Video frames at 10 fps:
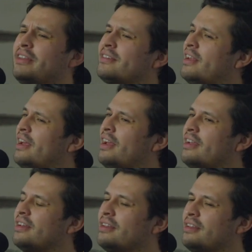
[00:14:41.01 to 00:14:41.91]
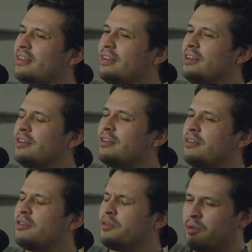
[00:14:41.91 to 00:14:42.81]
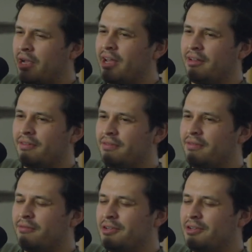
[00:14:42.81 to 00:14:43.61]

that's like creative,